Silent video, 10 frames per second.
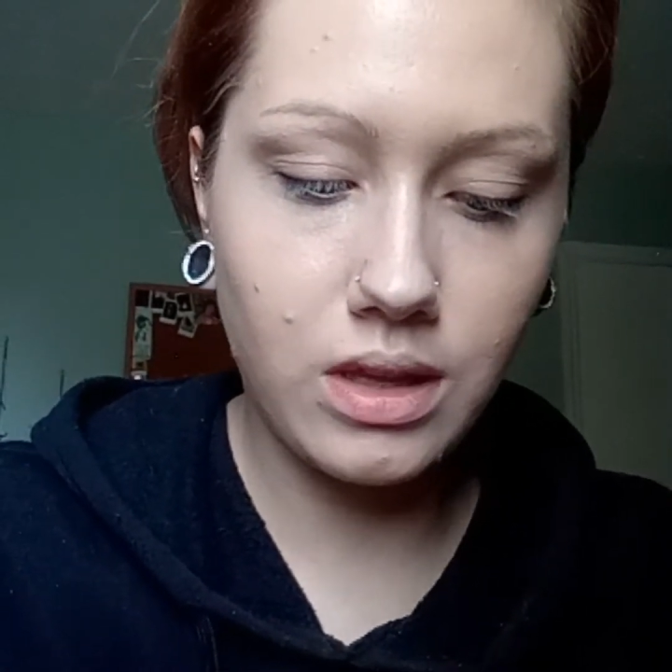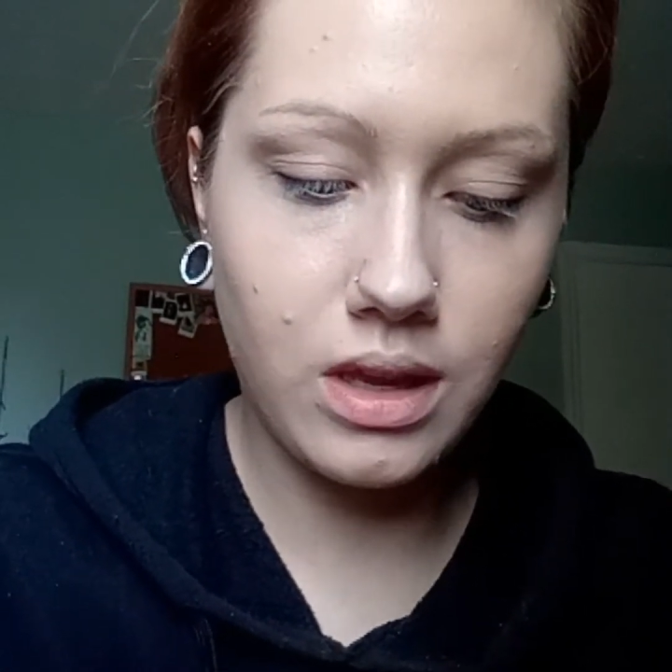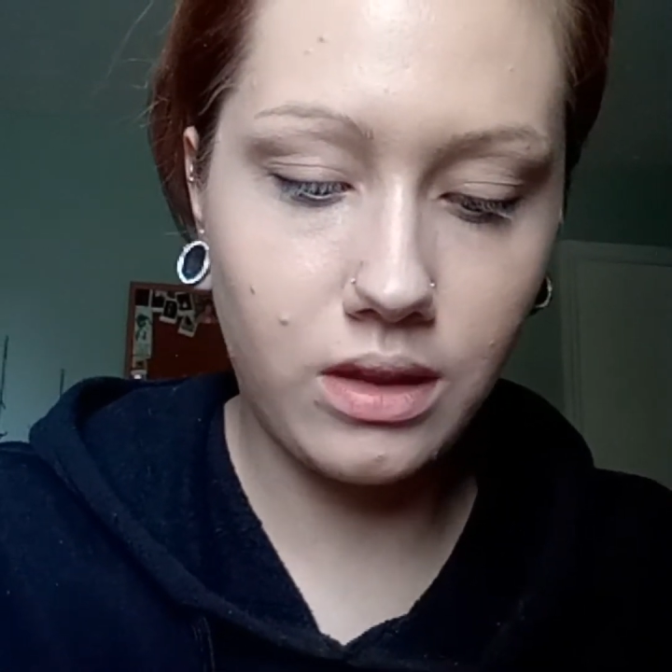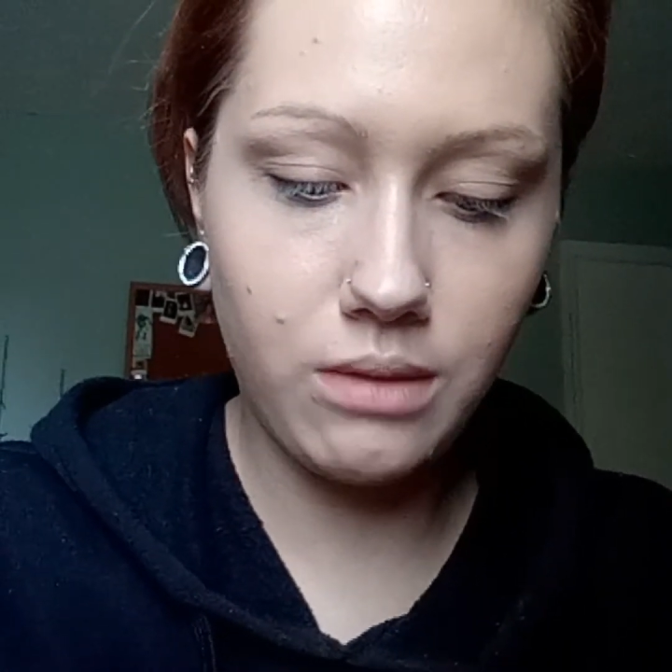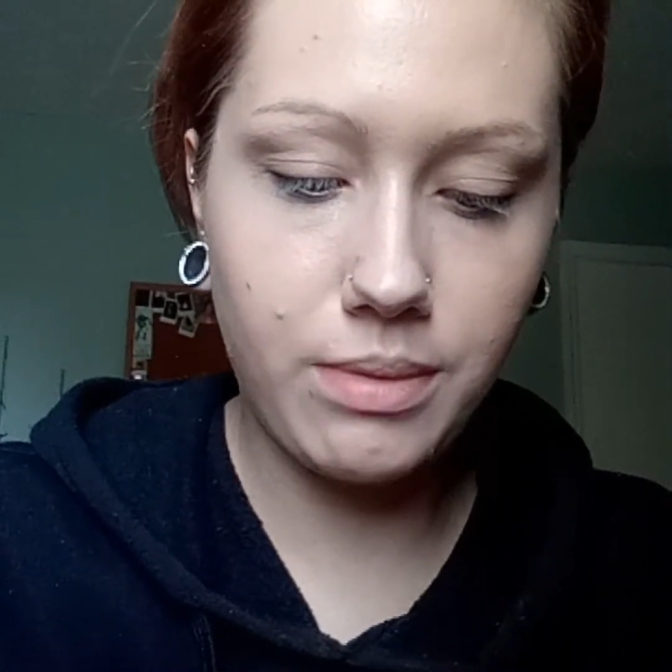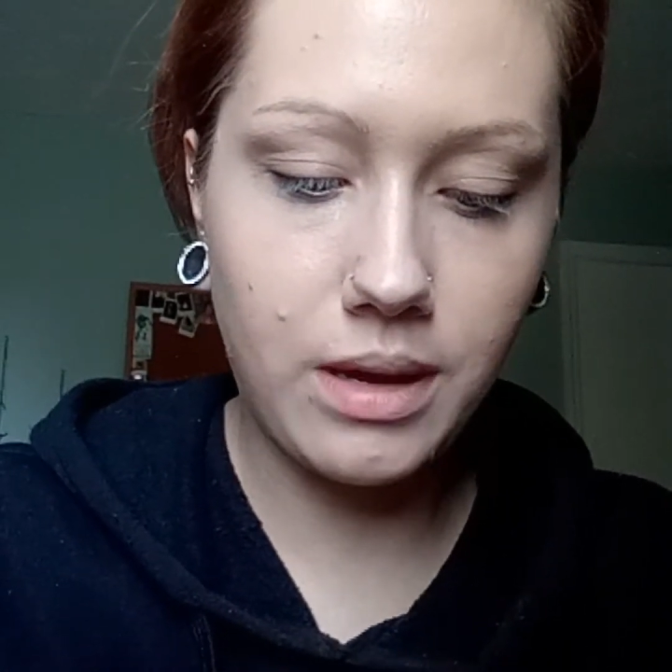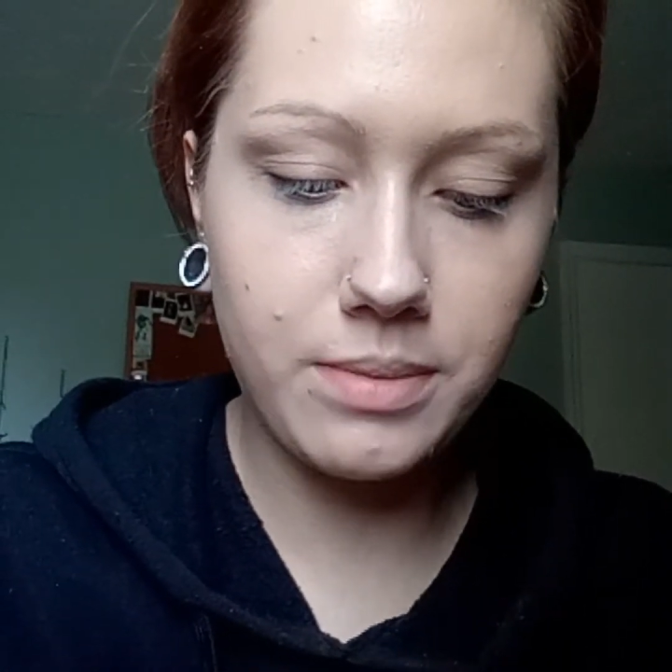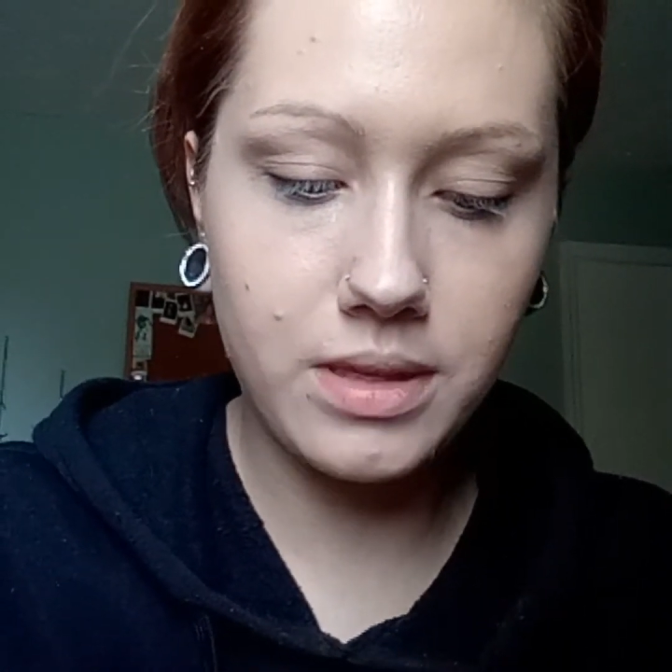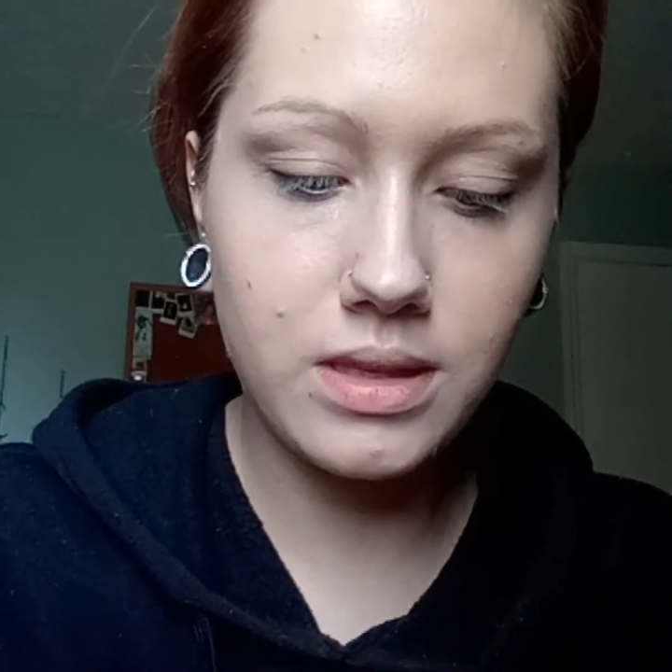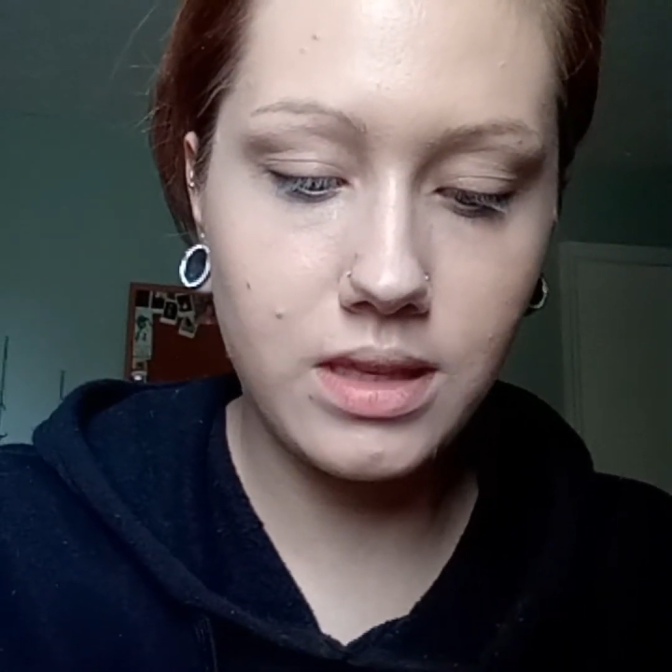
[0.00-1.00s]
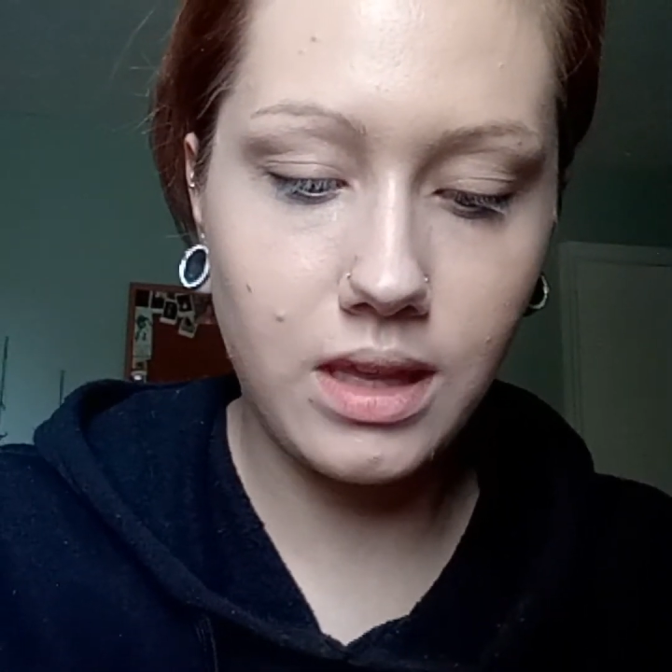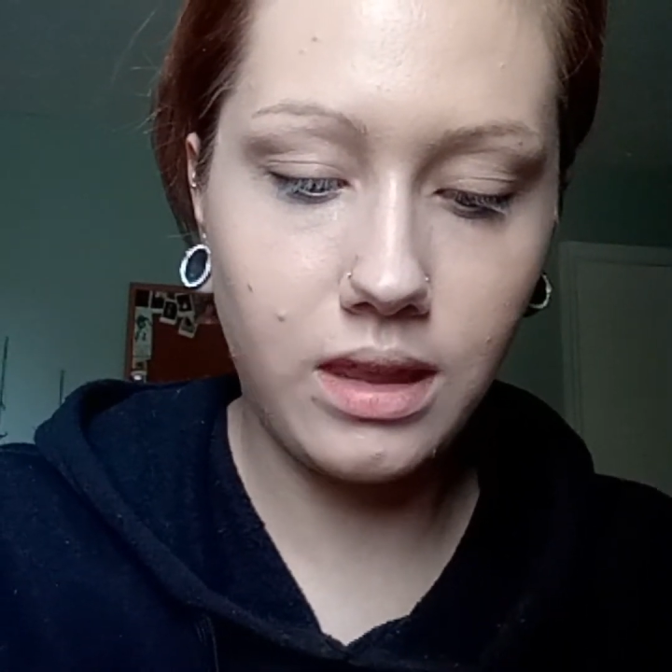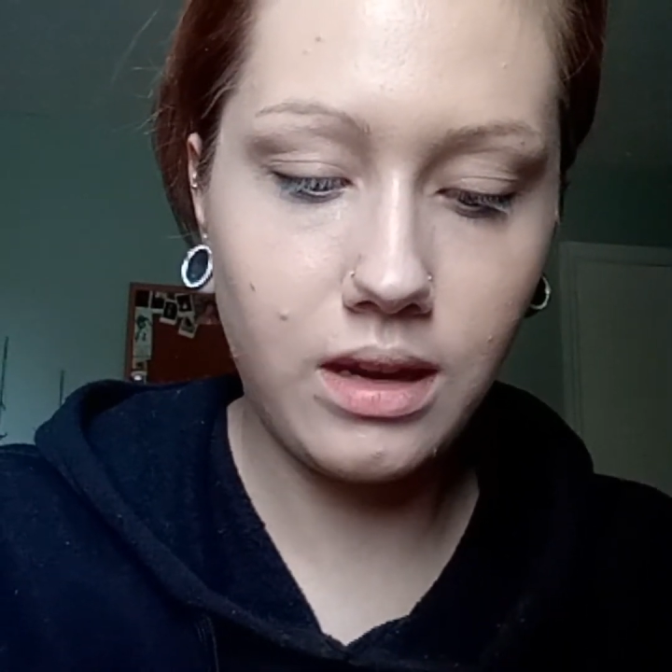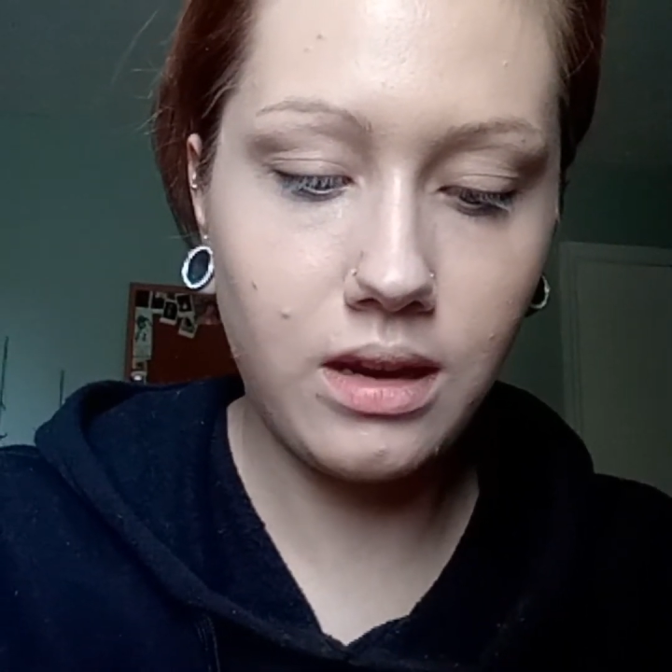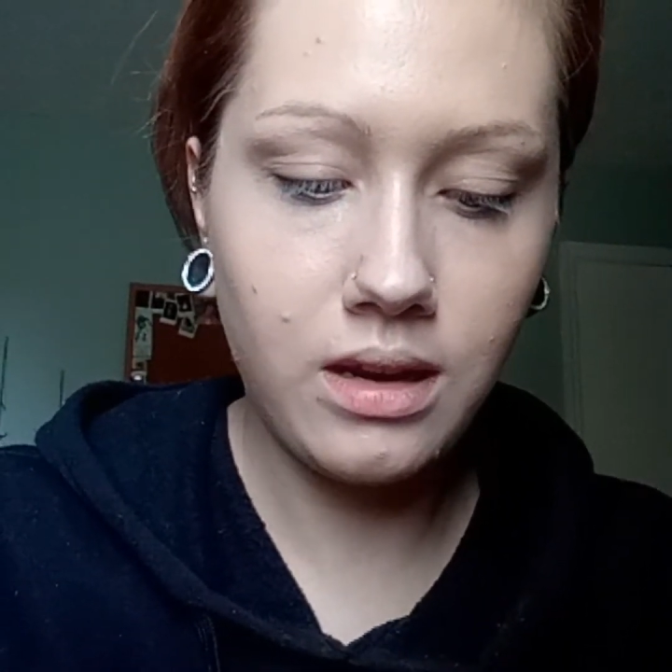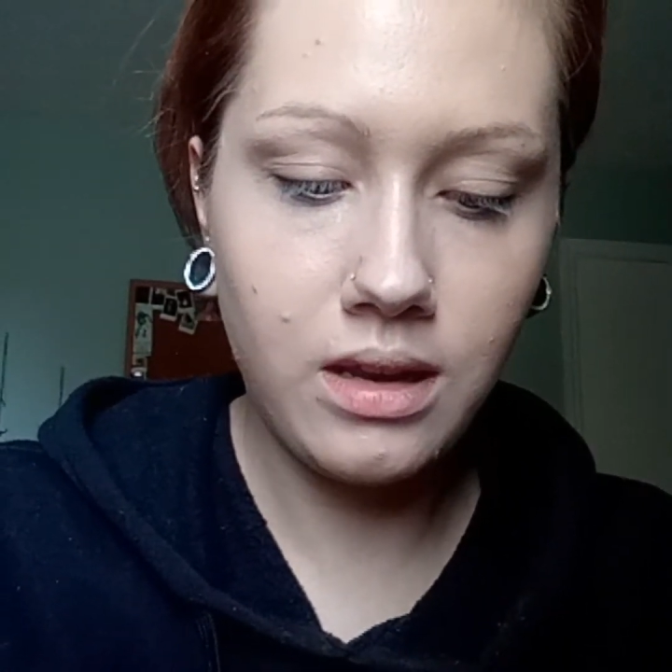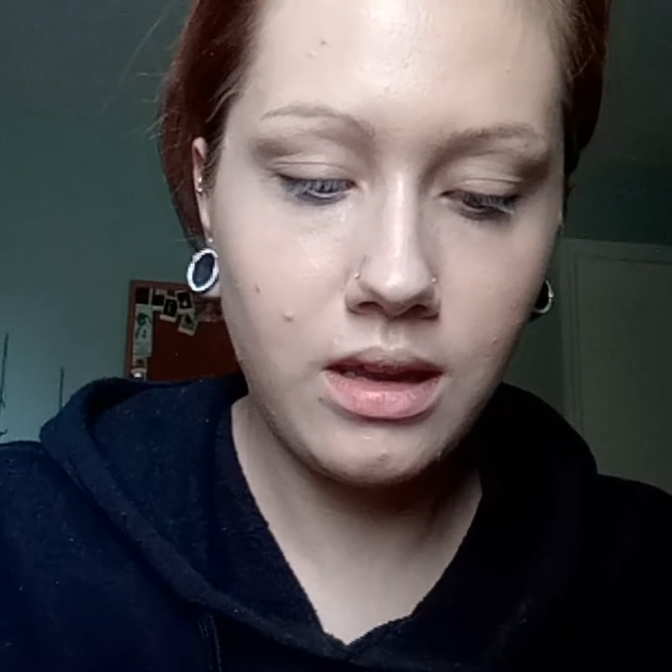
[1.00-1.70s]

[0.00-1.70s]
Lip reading: ColourPop concealer,